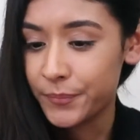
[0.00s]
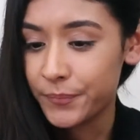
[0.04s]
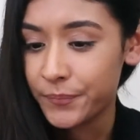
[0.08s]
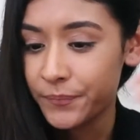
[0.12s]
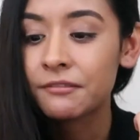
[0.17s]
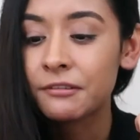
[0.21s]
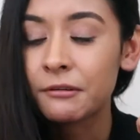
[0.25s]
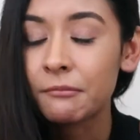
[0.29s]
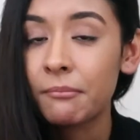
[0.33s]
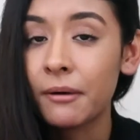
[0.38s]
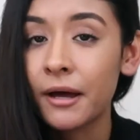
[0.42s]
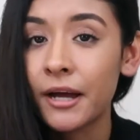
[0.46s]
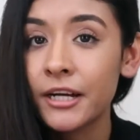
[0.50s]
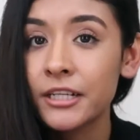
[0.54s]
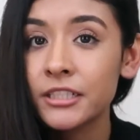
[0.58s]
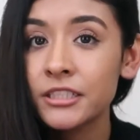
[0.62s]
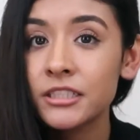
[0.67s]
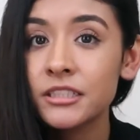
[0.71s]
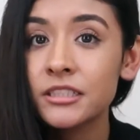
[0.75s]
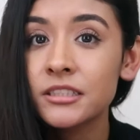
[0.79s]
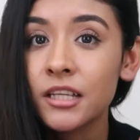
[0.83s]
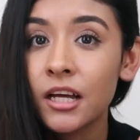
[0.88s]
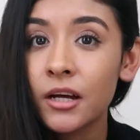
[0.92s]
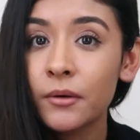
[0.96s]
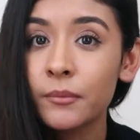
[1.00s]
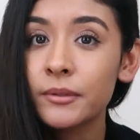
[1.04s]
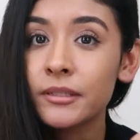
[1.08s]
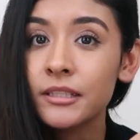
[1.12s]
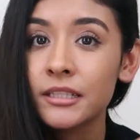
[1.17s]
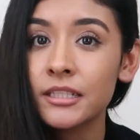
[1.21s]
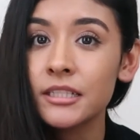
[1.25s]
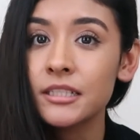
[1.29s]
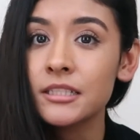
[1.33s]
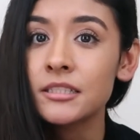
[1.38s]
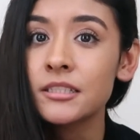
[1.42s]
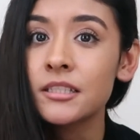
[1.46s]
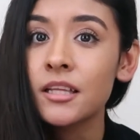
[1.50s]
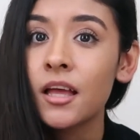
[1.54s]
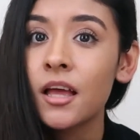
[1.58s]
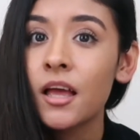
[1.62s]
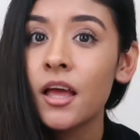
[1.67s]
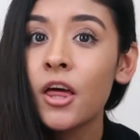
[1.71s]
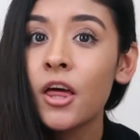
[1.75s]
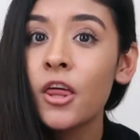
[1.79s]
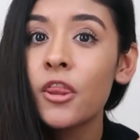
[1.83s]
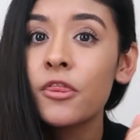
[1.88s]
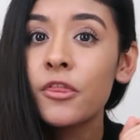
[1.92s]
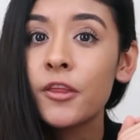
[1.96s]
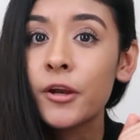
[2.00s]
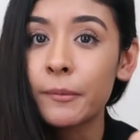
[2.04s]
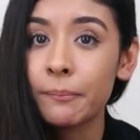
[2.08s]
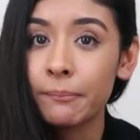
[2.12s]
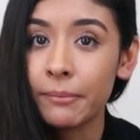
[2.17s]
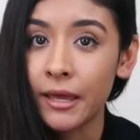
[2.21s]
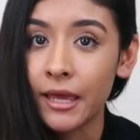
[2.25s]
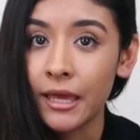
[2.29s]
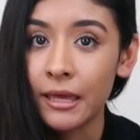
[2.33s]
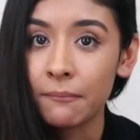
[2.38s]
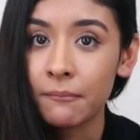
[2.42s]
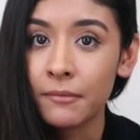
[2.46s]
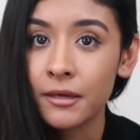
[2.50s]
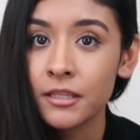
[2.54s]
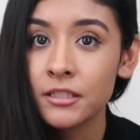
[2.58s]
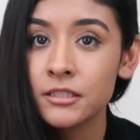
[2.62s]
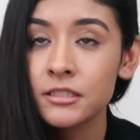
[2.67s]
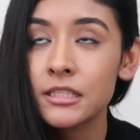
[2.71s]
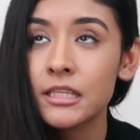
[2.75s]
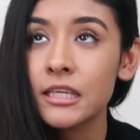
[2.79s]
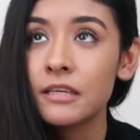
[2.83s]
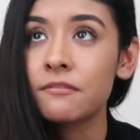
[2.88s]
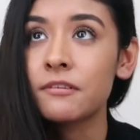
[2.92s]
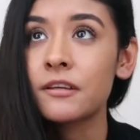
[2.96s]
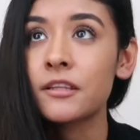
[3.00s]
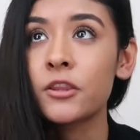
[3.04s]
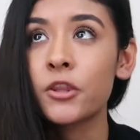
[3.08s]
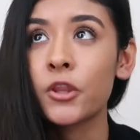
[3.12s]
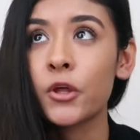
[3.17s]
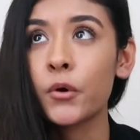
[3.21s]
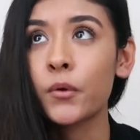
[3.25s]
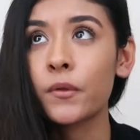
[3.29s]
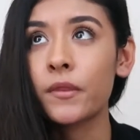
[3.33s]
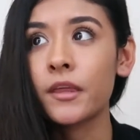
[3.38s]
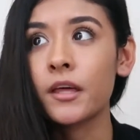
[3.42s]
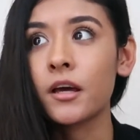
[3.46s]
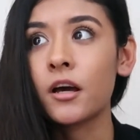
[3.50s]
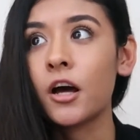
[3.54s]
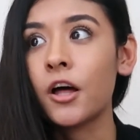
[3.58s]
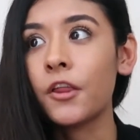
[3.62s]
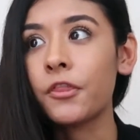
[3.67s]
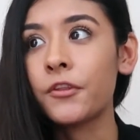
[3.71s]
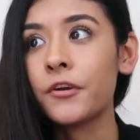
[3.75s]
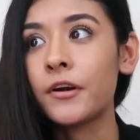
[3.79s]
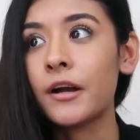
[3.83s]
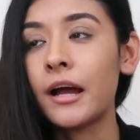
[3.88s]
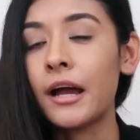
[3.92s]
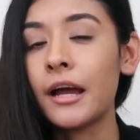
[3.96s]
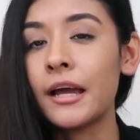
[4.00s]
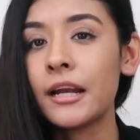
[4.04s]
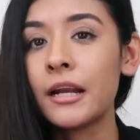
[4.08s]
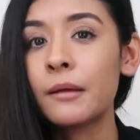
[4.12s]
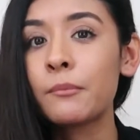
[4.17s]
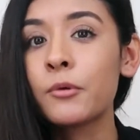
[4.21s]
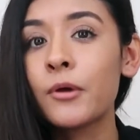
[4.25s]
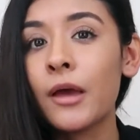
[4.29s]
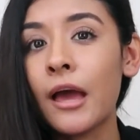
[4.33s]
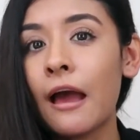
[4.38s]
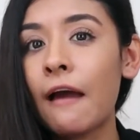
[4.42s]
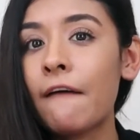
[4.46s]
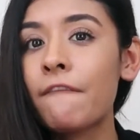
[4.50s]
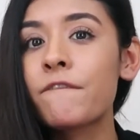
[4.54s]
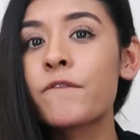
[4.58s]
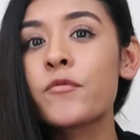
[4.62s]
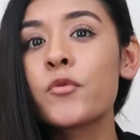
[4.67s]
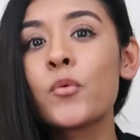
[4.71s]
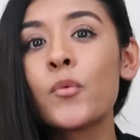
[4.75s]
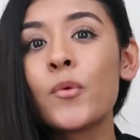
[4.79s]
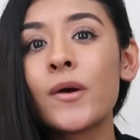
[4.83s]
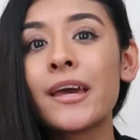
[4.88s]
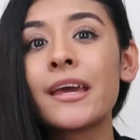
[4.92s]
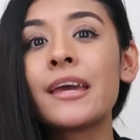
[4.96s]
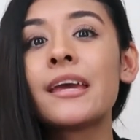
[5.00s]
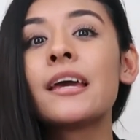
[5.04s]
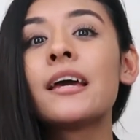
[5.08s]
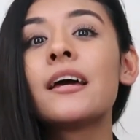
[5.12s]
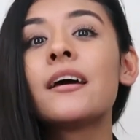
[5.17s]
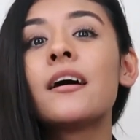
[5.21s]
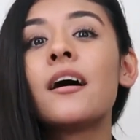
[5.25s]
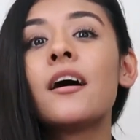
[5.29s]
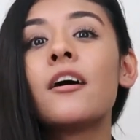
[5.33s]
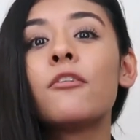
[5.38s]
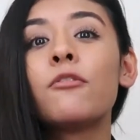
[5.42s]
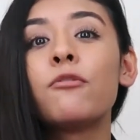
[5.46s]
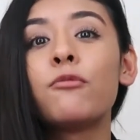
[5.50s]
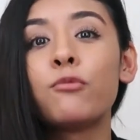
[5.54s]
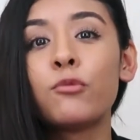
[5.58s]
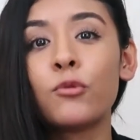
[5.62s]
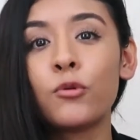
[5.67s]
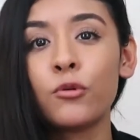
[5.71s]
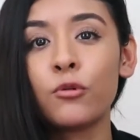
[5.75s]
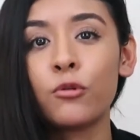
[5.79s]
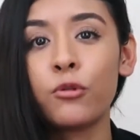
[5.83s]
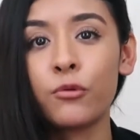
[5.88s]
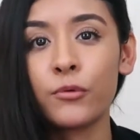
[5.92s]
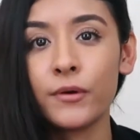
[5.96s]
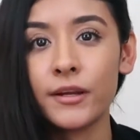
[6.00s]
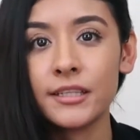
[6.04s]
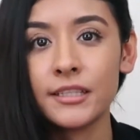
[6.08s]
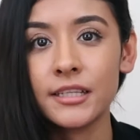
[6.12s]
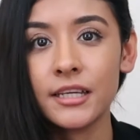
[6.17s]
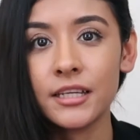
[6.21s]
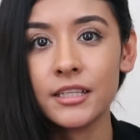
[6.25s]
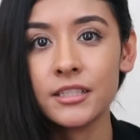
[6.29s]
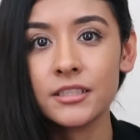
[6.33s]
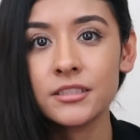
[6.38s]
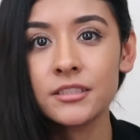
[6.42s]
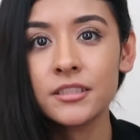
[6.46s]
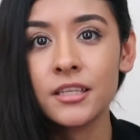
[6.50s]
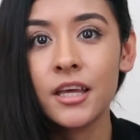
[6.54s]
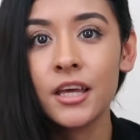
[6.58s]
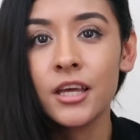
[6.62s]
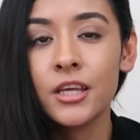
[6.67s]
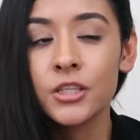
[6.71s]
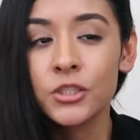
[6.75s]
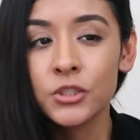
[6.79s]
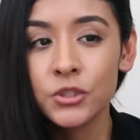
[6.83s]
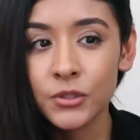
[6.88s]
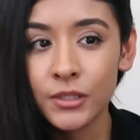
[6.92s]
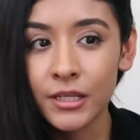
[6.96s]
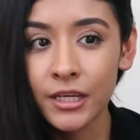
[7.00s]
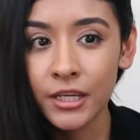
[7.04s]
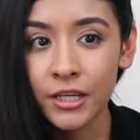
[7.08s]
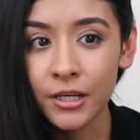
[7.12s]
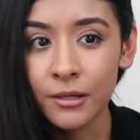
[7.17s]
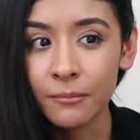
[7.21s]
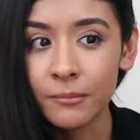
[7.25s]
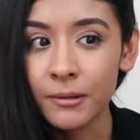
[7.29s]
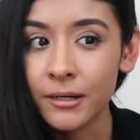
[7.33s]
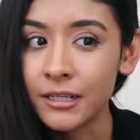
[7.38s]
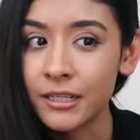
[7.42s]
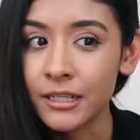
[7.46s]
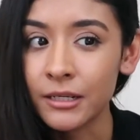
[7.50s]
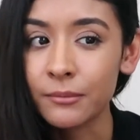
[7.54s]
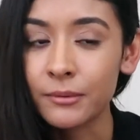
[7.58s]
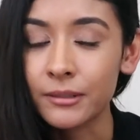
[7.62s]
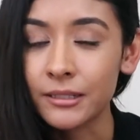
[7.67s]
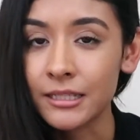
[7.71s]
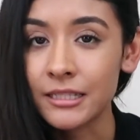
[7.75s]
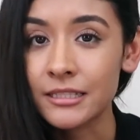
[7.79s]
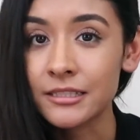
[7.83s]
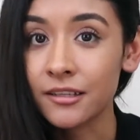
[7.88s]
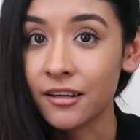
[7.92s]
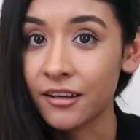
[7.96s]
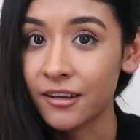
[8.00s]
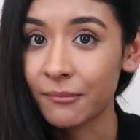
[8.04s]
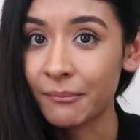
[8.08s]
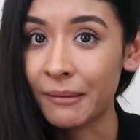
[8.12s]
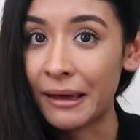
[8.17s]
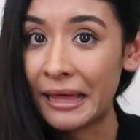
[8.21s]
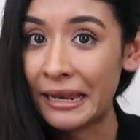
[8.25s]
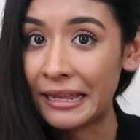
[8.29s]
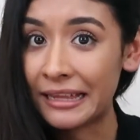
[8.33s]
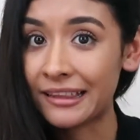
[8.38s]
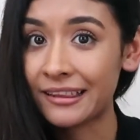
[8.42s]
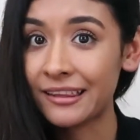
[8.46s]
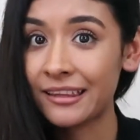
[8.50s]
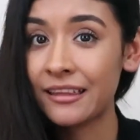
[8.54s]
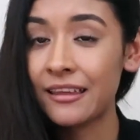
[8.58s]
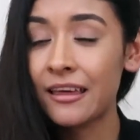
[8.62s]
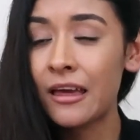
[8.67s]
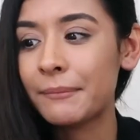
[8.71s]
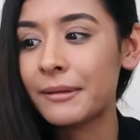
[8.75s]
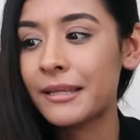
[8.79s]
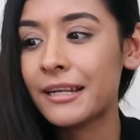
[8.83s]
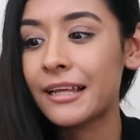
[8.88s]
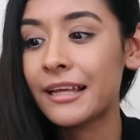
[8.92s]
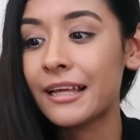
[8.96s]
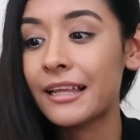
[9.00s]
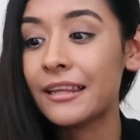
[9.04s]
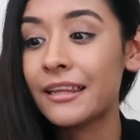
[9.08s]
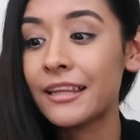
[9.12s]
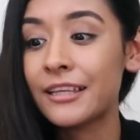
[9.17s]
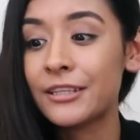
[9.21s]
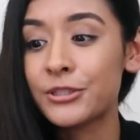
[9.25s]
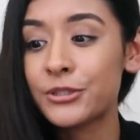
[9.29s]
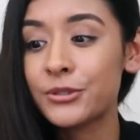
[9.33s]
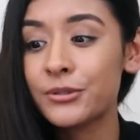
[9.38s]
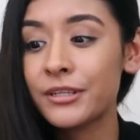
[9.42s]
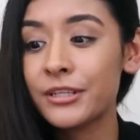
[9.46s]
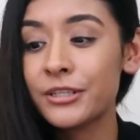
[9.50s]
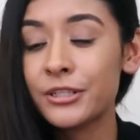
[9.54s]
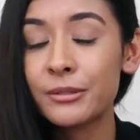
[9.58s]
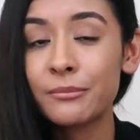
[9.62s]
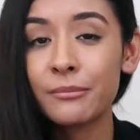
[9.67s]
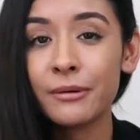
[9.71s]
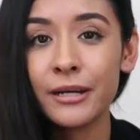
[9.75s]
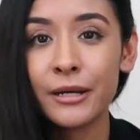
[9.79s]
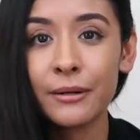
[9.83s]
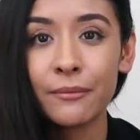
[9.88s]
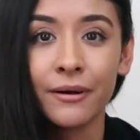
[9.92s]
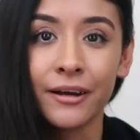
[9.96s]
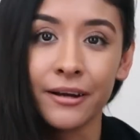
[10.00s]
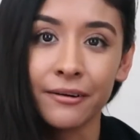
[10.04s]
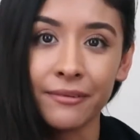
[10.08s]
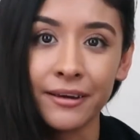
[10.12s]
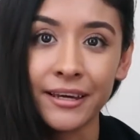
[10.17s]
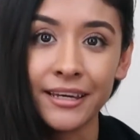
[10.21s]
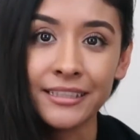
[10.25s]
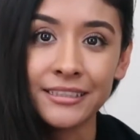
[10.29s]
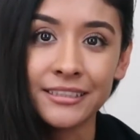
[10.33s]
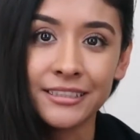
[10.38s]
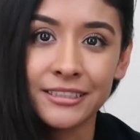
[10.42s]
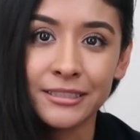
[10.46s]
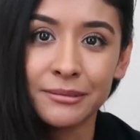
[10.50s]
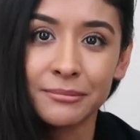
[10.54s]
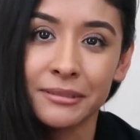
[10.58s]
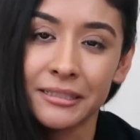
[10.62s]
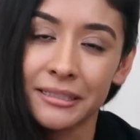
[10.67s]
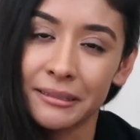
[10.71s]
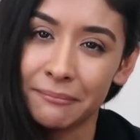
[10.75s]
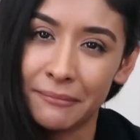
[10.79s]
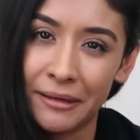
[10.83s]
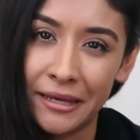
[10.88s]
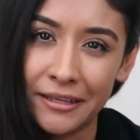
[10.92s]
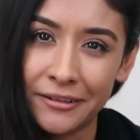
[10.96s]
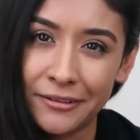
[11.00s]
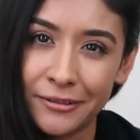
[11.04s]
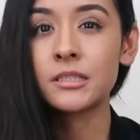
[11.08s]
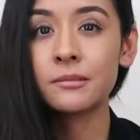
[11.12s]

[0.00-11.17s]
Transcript: If a buyer does not release their payment, even though they got their item, you have to wait a full 3 days to get your money released automatically. I mean, unless you need your money right away, it doesn't really matter.